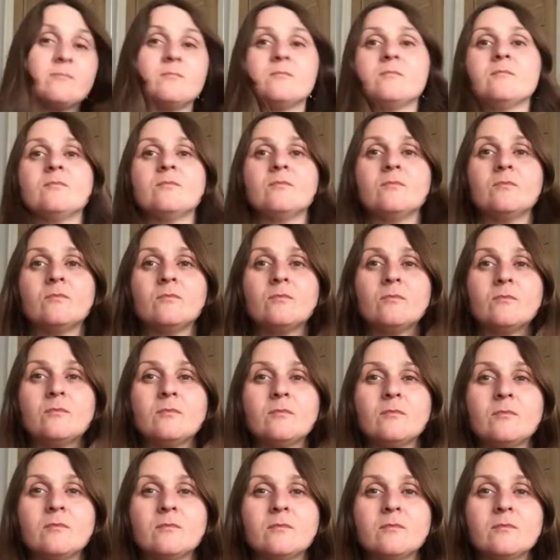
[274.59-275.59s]

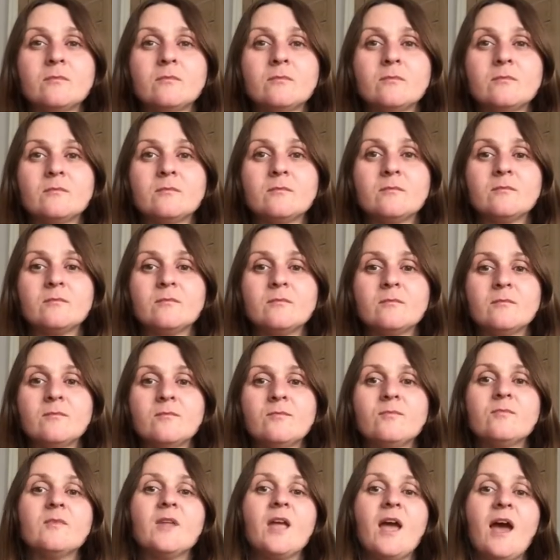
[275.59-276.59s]

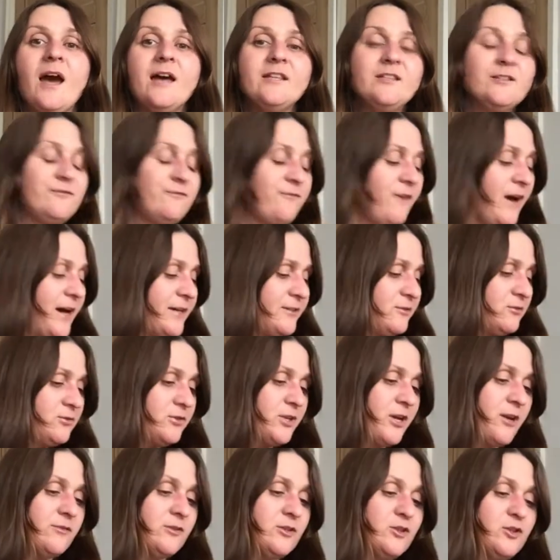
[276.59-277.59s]
And the final
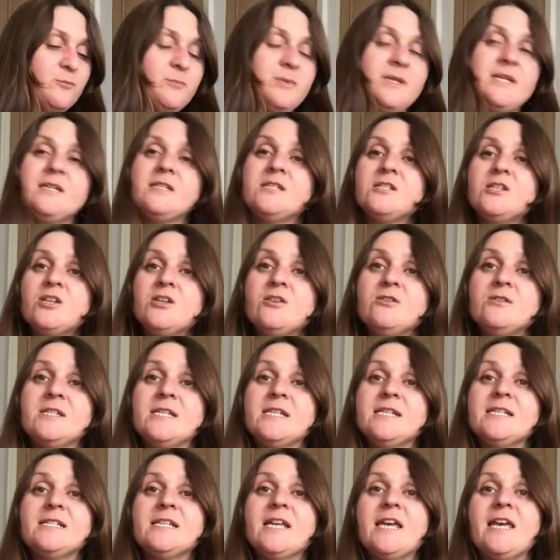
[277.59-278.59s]
note that the piece
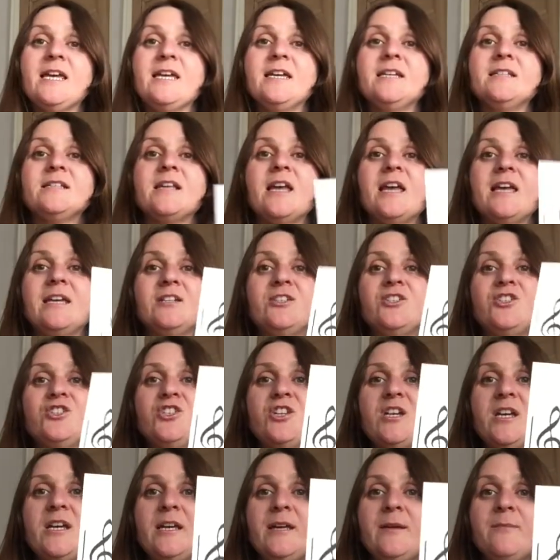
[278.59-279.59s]
uses is a
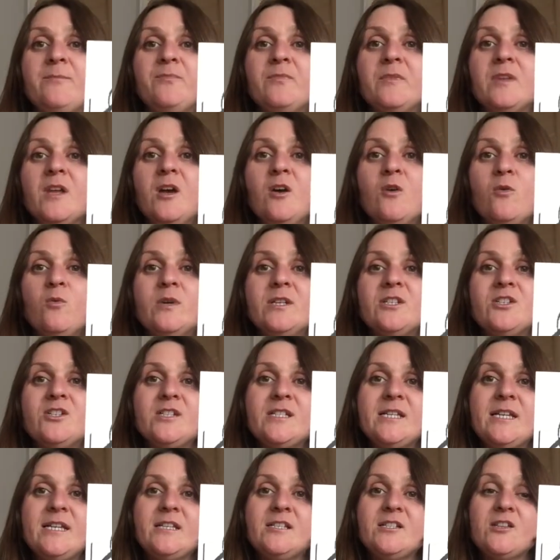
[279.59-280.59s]
G, which
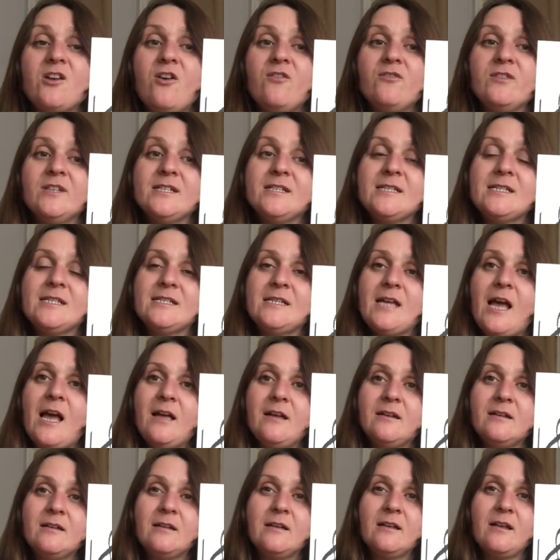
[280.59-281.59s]
sits on the
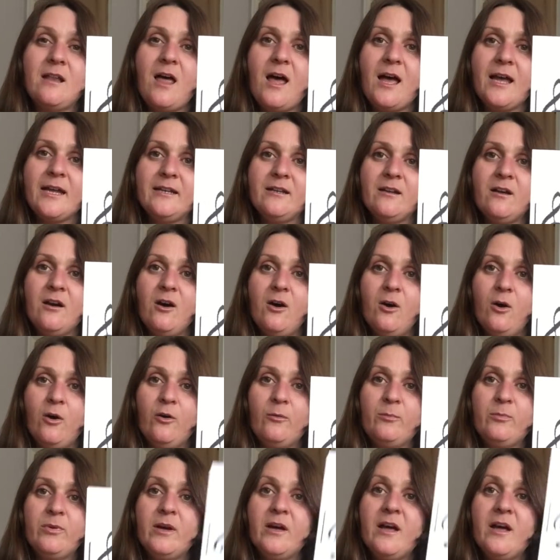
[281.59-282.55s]
second line up.